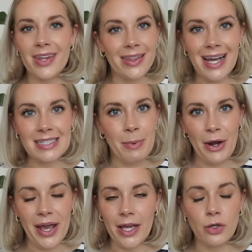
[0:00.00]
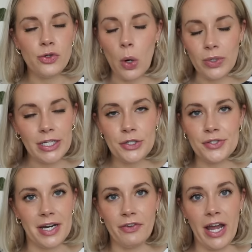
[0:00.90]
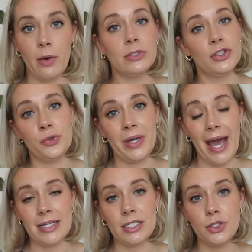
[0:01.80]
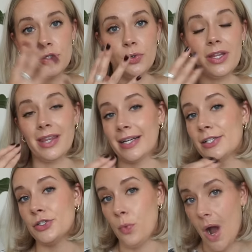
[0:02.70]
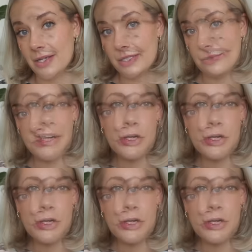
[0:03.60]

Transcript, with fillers: and that's about it. You don't need to use it every day once you get to the thickness you want. Cause I